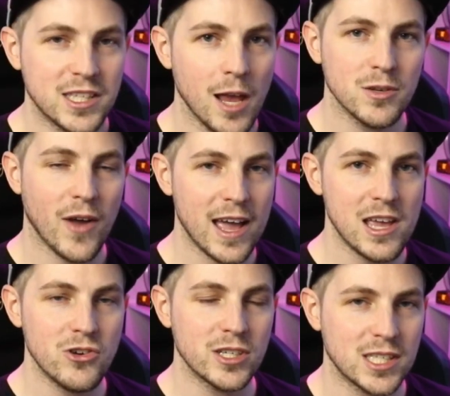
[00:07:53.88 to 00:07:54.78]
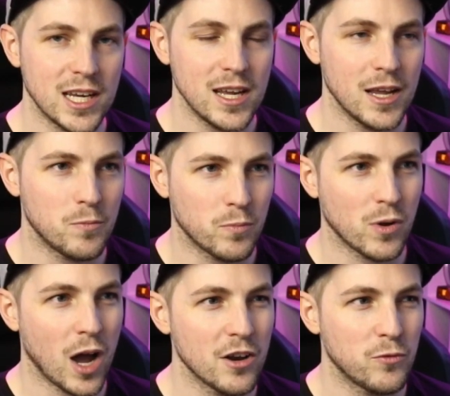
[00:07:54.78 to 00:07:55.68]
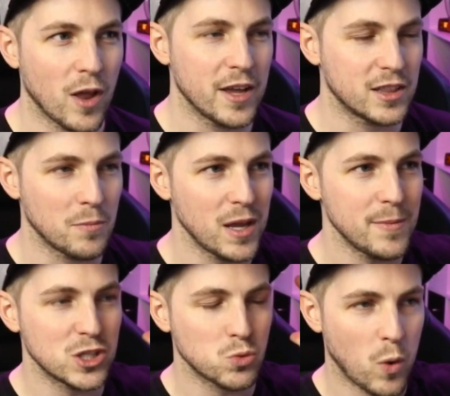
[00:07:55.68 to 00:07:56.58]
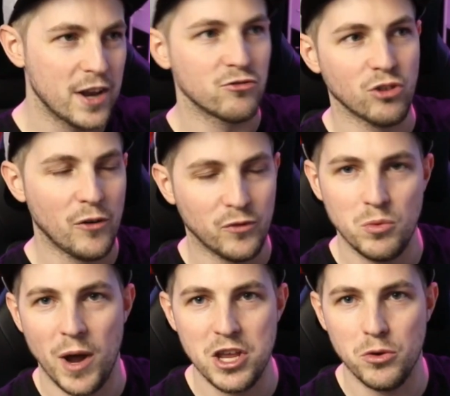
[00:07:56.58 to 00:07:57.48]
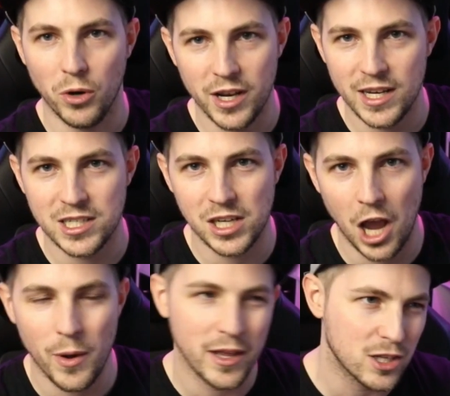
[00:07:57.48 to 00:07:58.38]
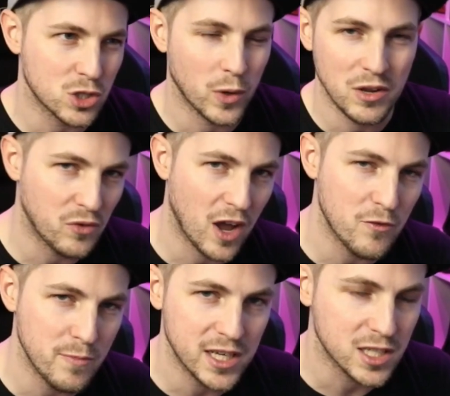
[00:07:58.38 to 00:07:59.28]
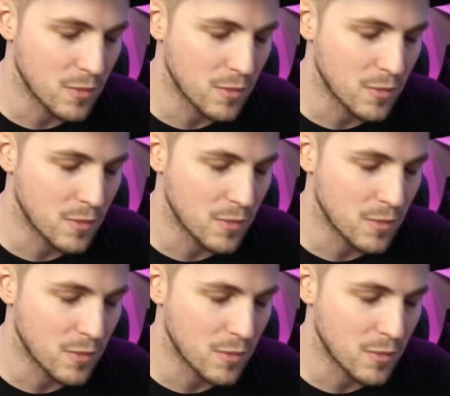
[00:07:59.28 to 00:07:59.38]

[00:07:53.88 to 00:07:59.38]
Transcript: terms of accuracy, it kind of like the BBs went roughly where you wanted it to go at the 25 meter